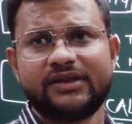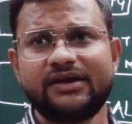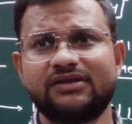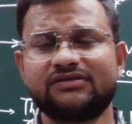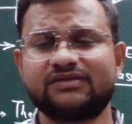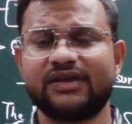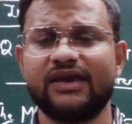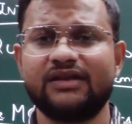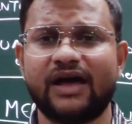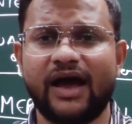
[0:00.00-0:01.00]
that this
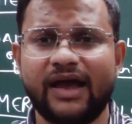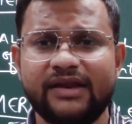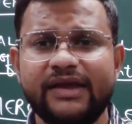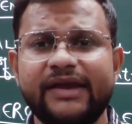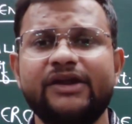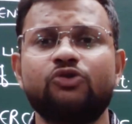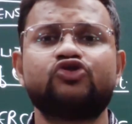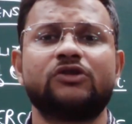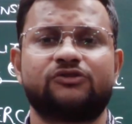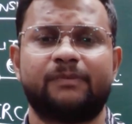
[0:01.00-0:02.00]
scale is highly
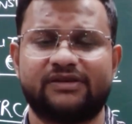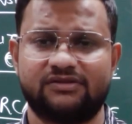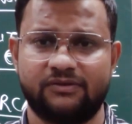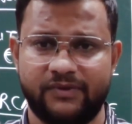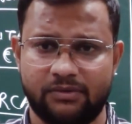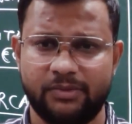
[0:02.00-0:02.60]
individual specific